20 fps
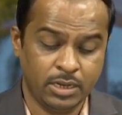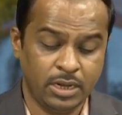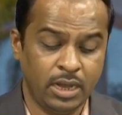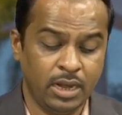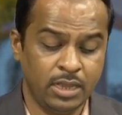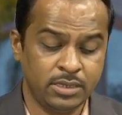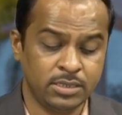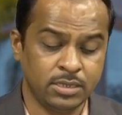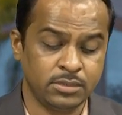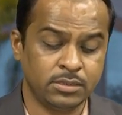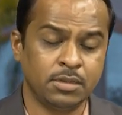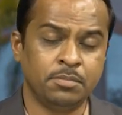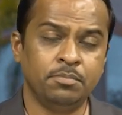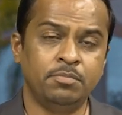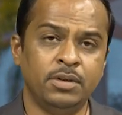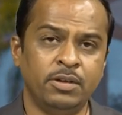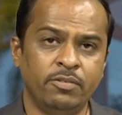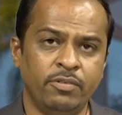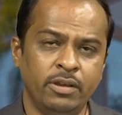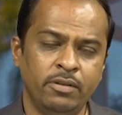relationship
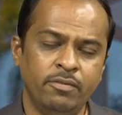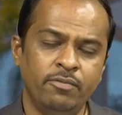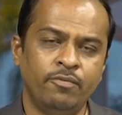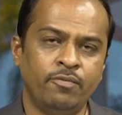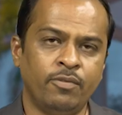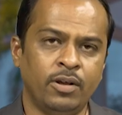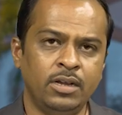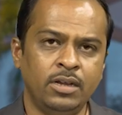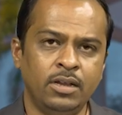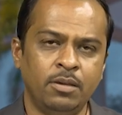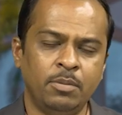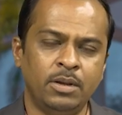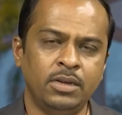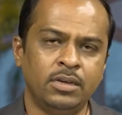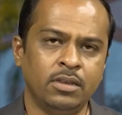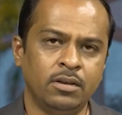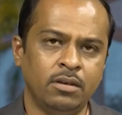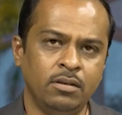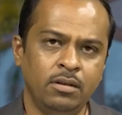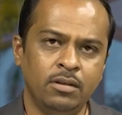between
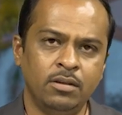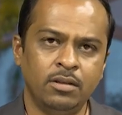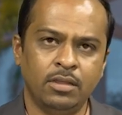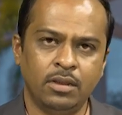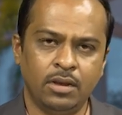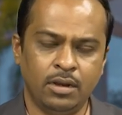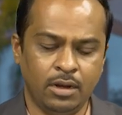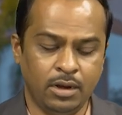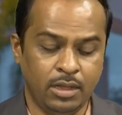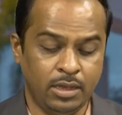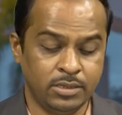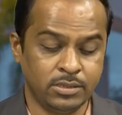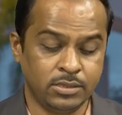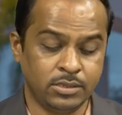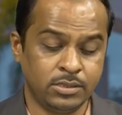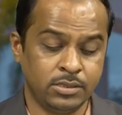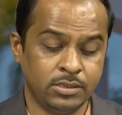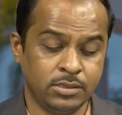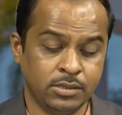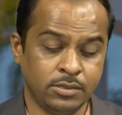fundamental
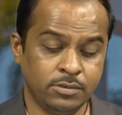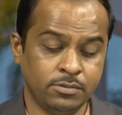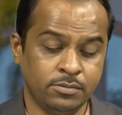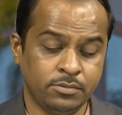lines.